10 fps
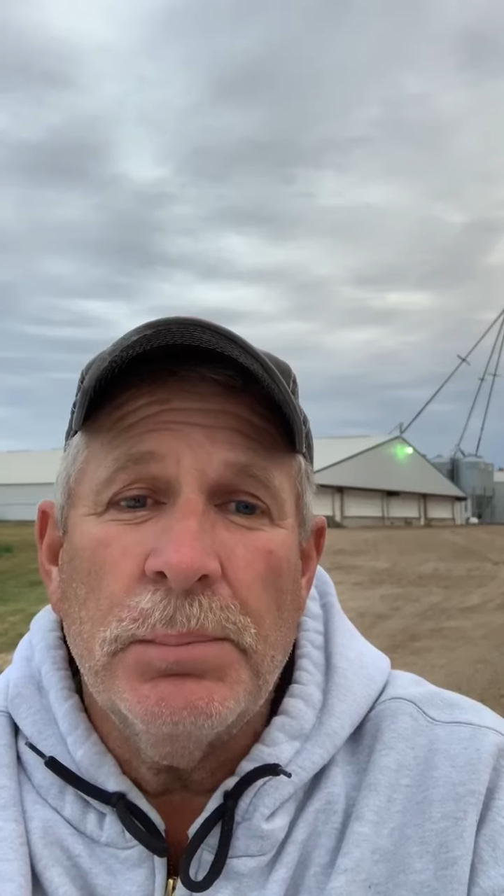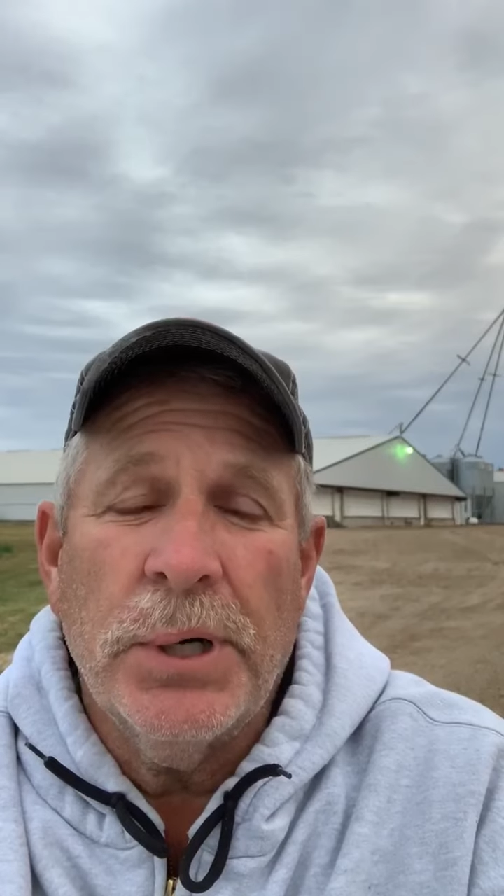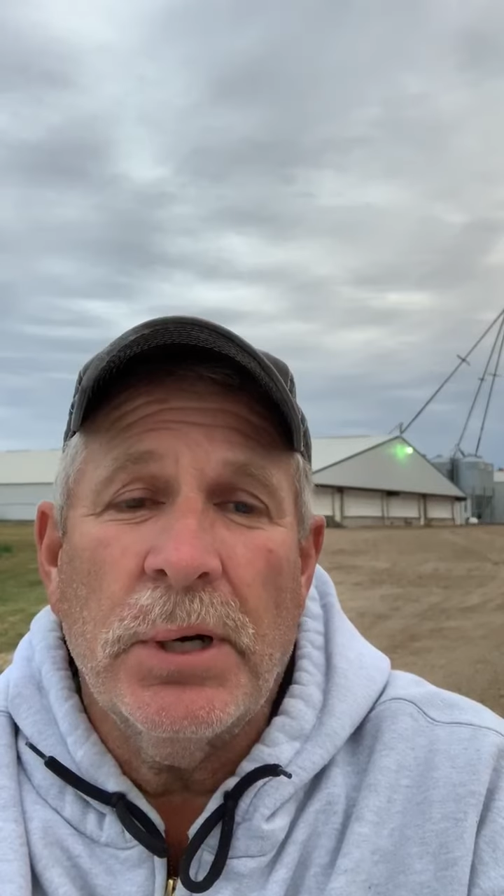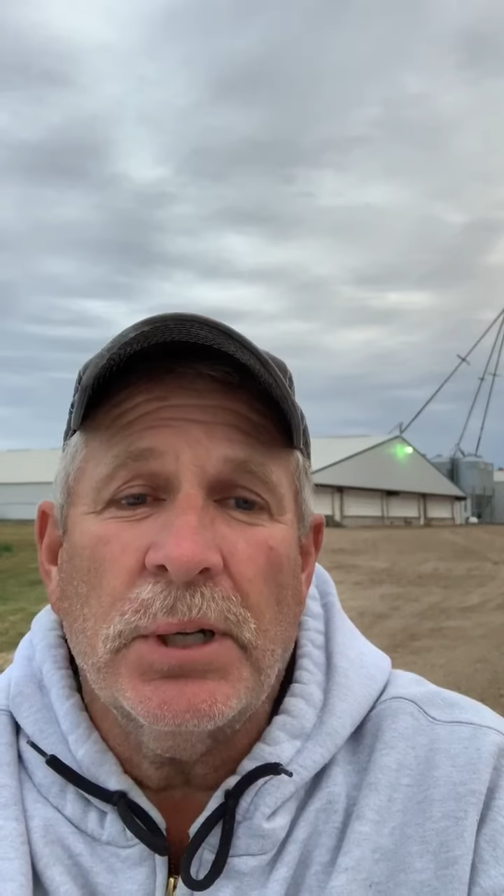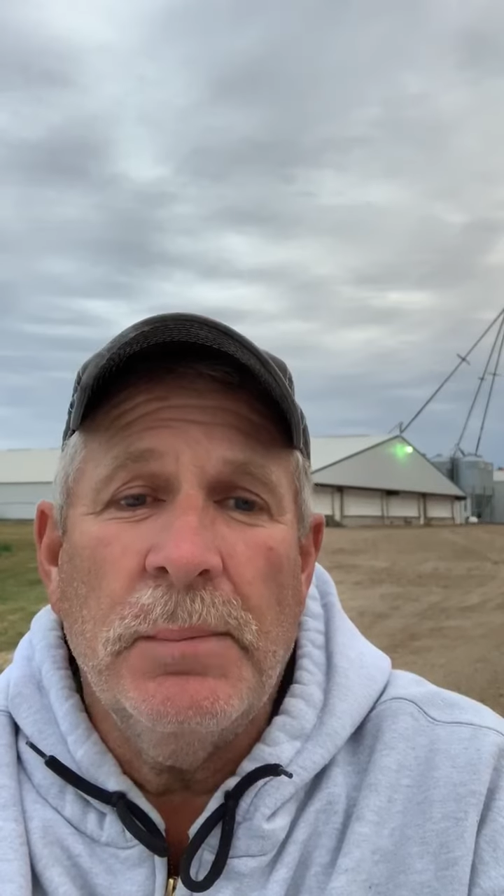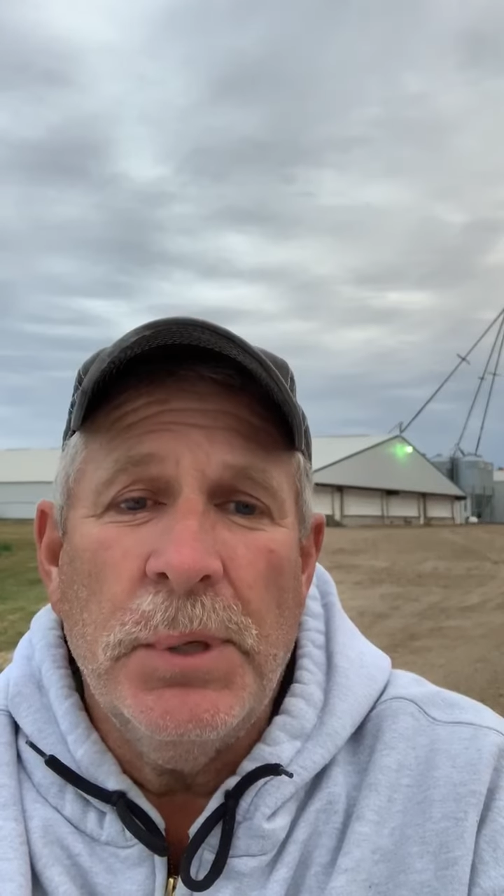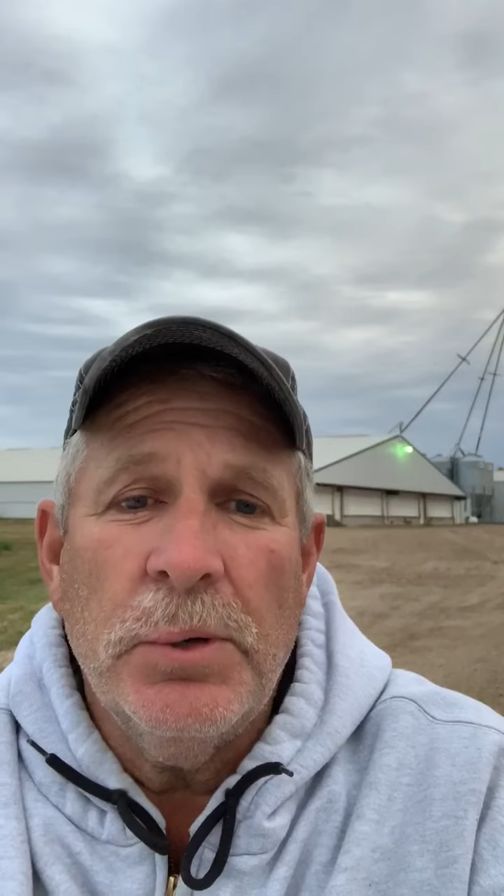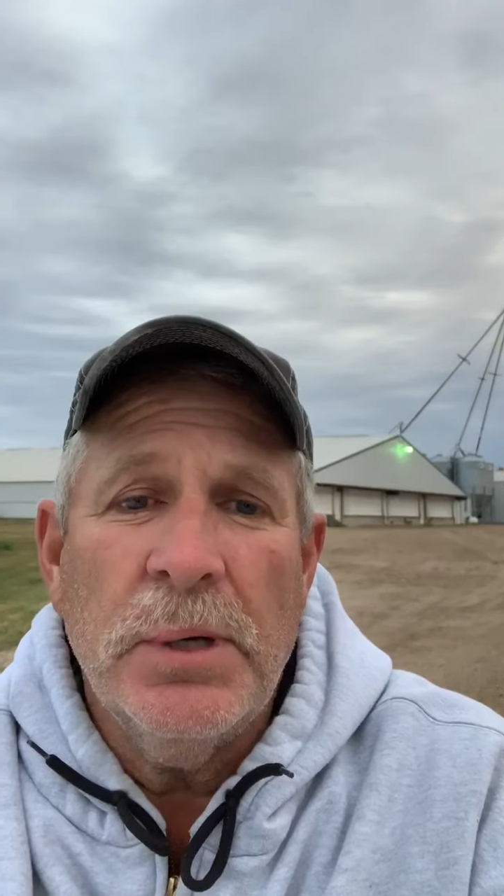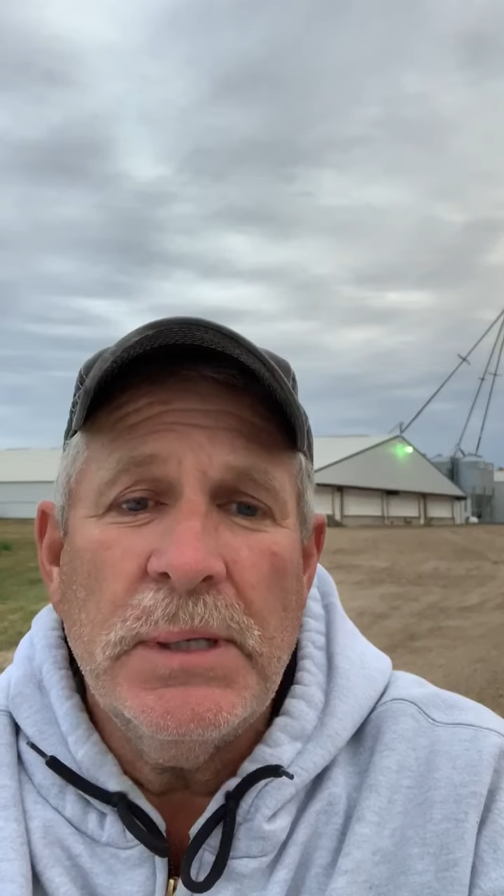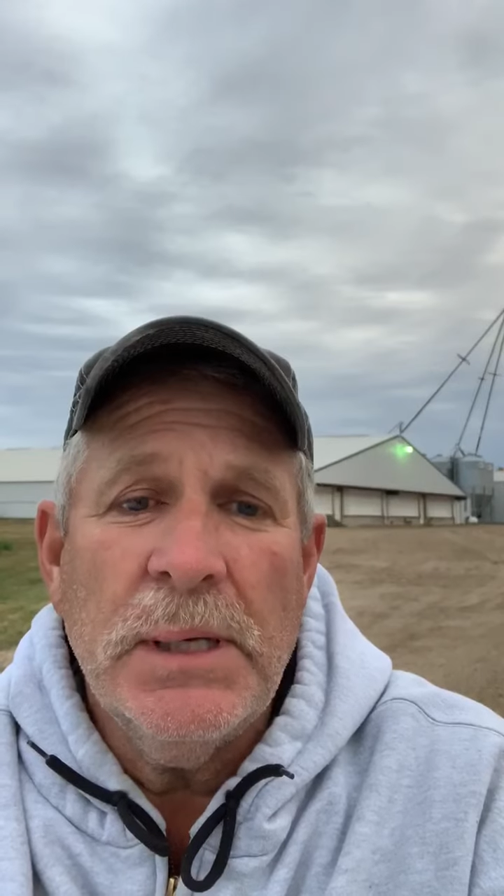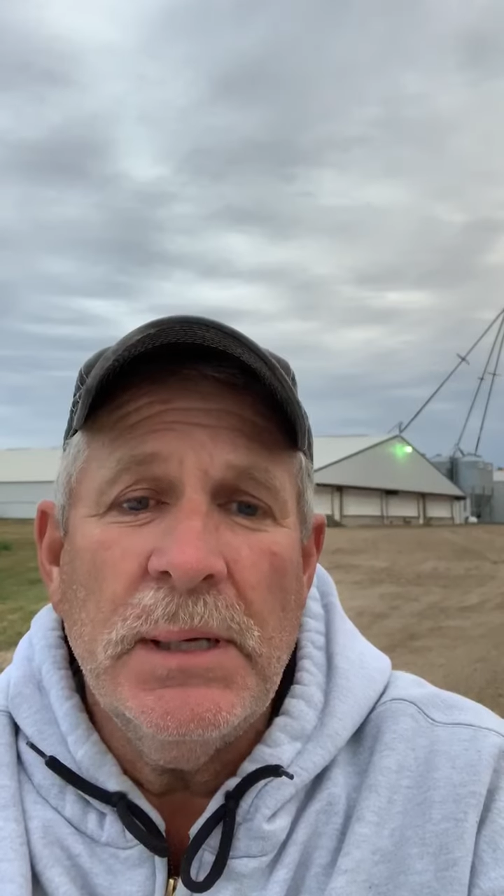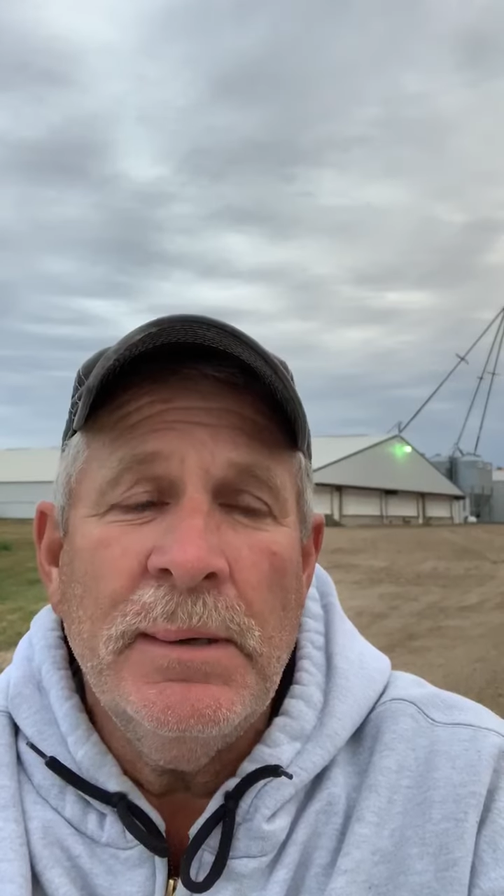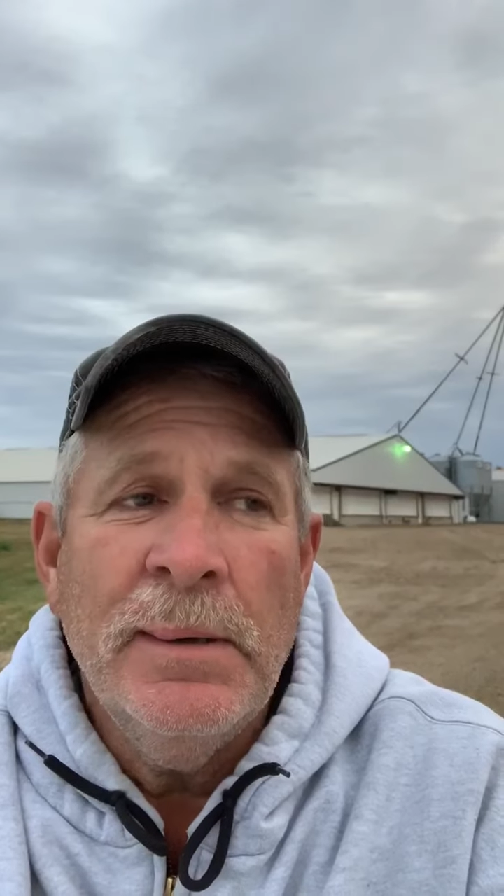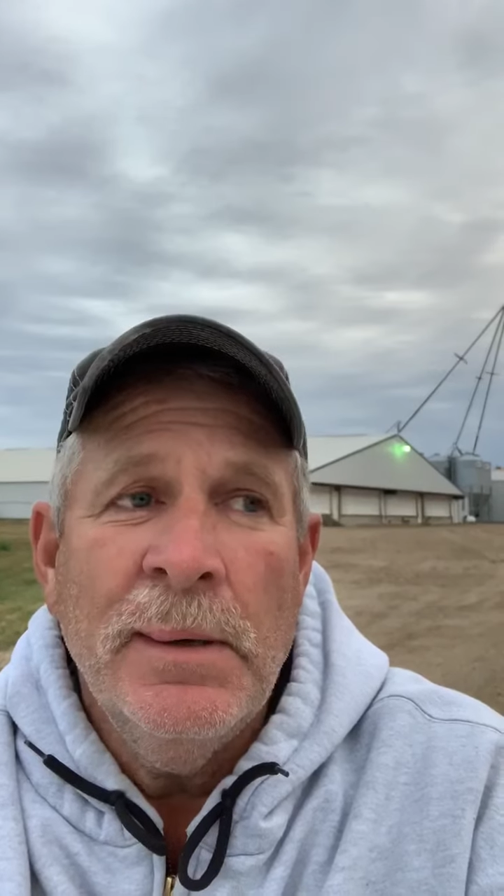but our community,